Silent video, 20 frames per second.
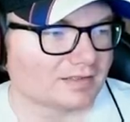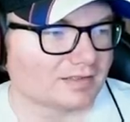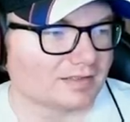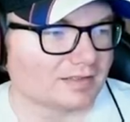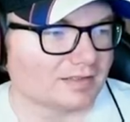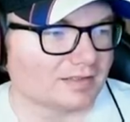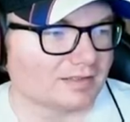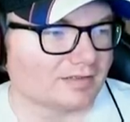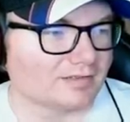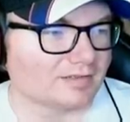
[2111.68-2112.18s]
Couldn't
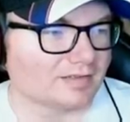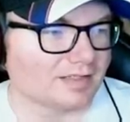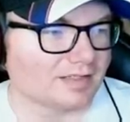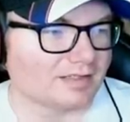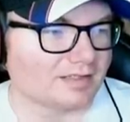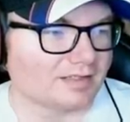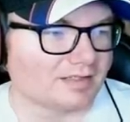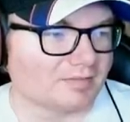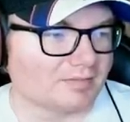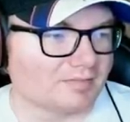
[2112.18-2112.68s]
get
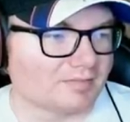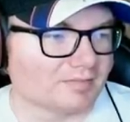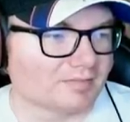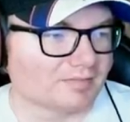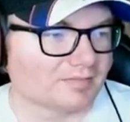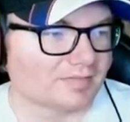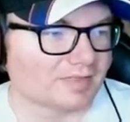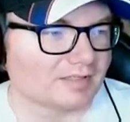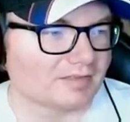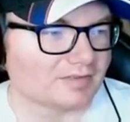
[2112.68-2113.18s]
underneath him.
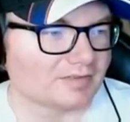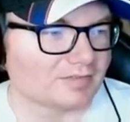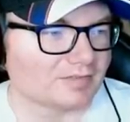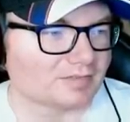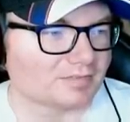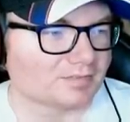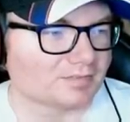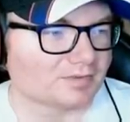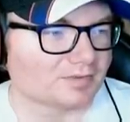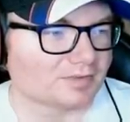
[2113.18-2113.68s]
That was
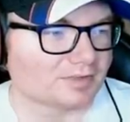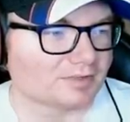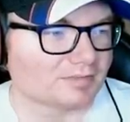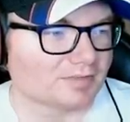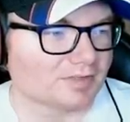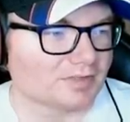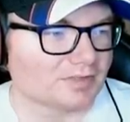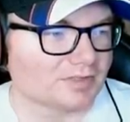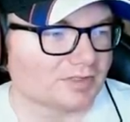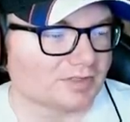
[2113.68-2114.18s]
pretty
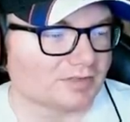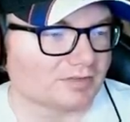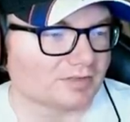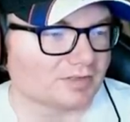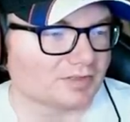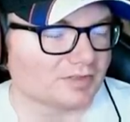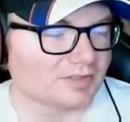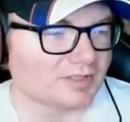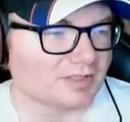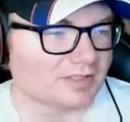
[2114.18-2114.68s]
much the
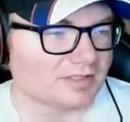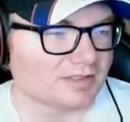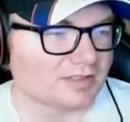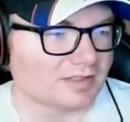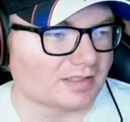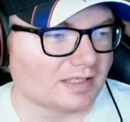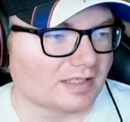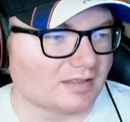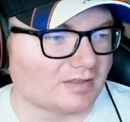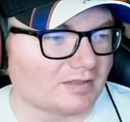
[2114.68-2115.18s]
only chance
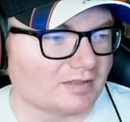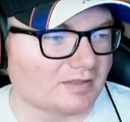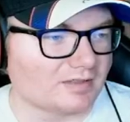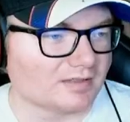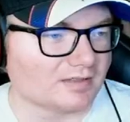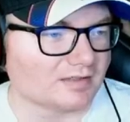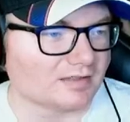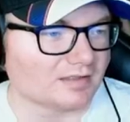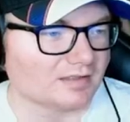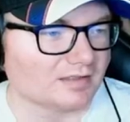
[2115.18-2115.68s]
of that
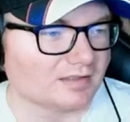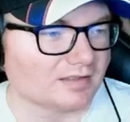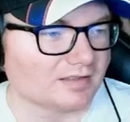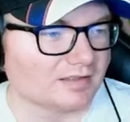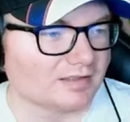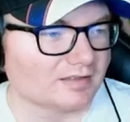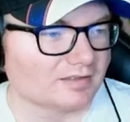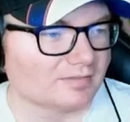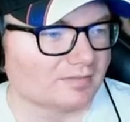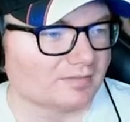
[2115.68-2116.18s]

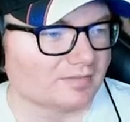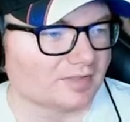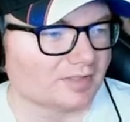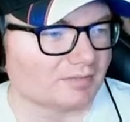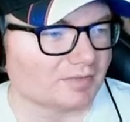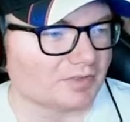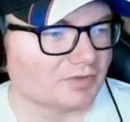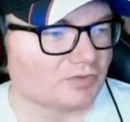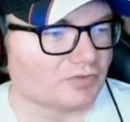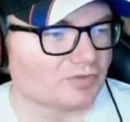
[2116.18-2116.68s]

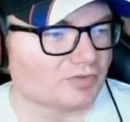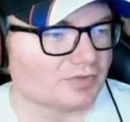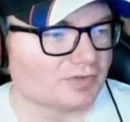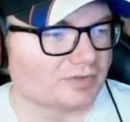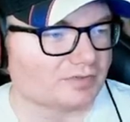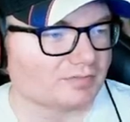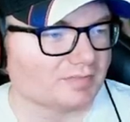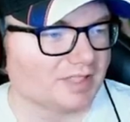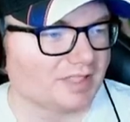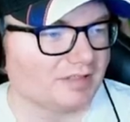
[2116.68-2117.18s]
coming
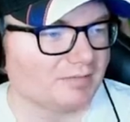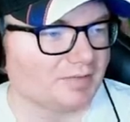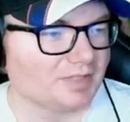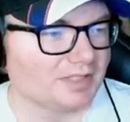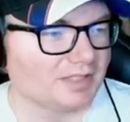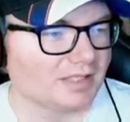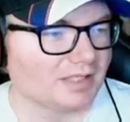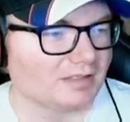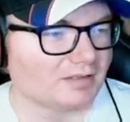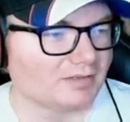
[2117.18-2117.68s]
true.
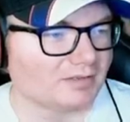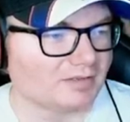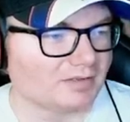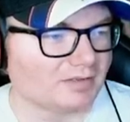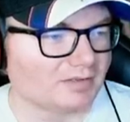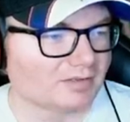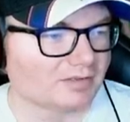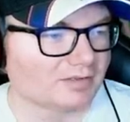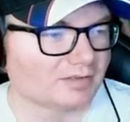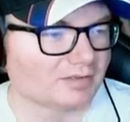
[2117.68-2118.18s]
Maybe, I don't
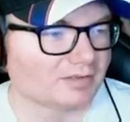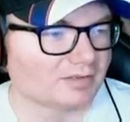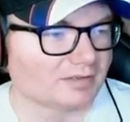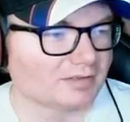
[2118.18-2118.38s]
know.